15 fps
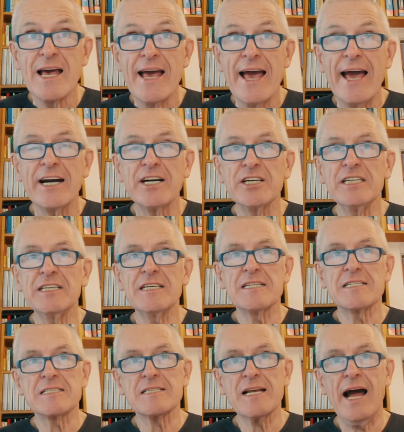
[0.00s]
a
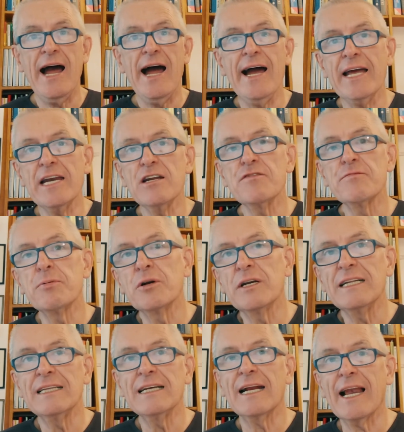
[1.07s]
redesign of
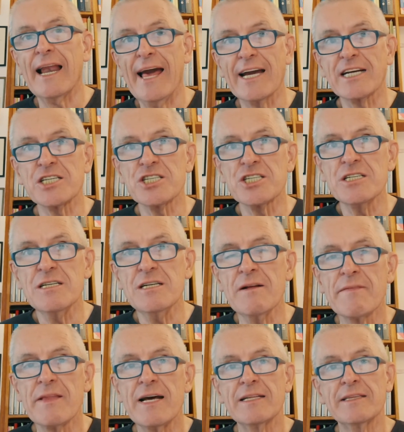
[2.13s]
political action
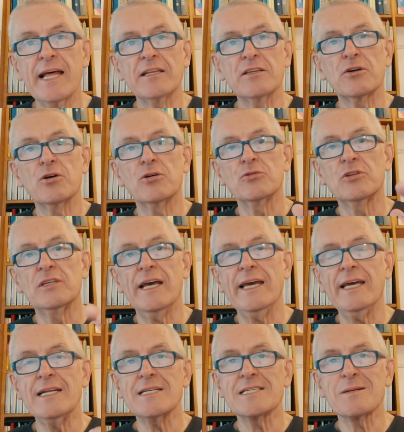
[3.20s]
that
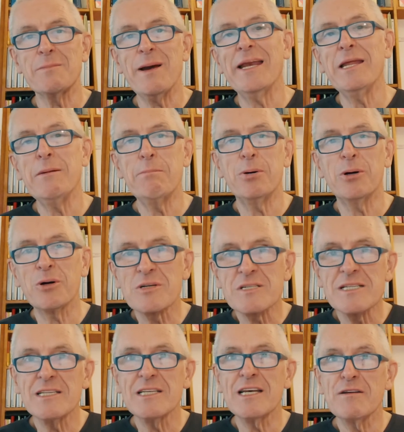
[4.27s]
contains many
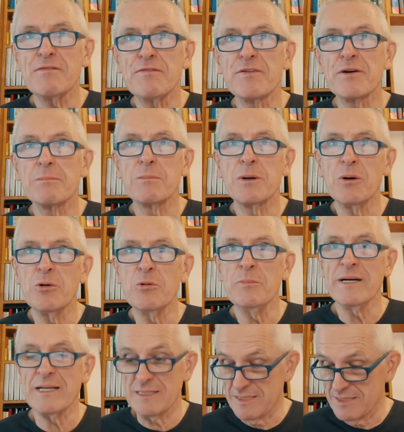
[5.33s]
positive
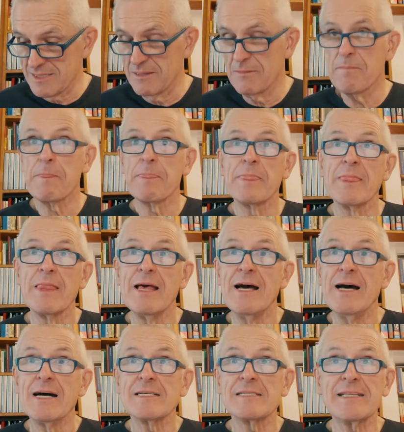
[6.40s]
moments.
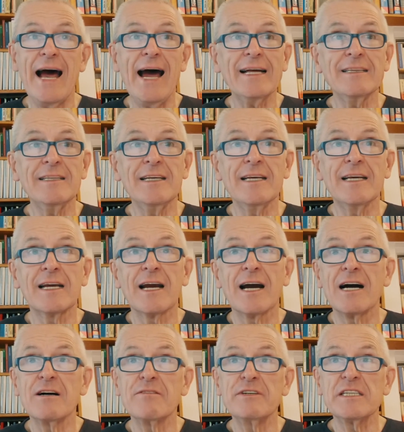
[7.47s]
Starting
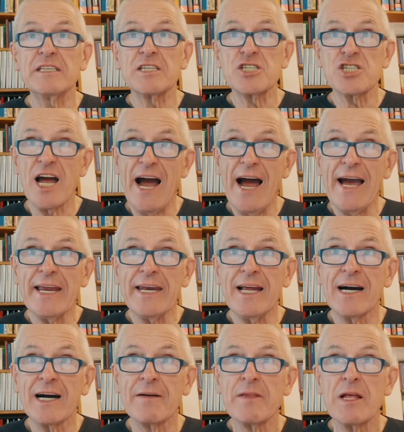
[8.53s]
with
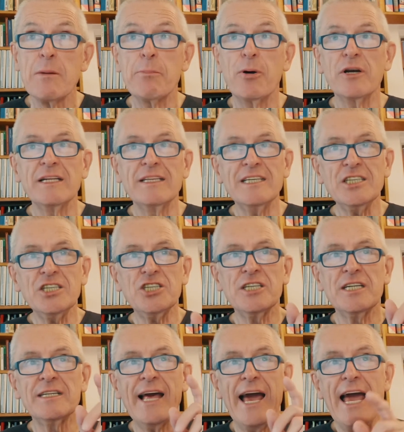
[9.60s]
China, politicians
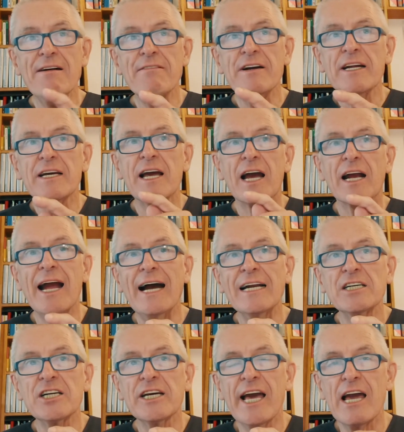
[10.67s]
in every
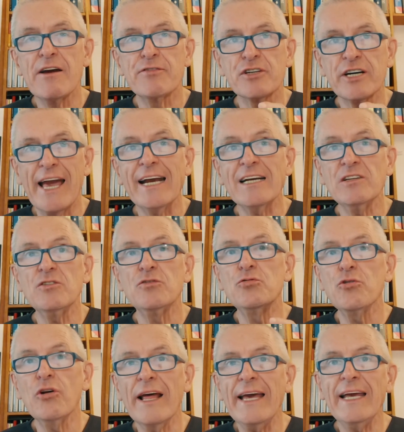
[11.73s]
country have reacted
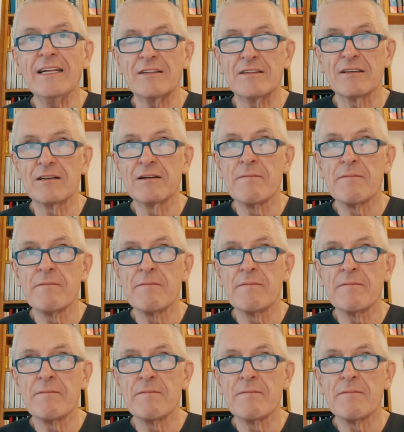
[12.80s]
too late.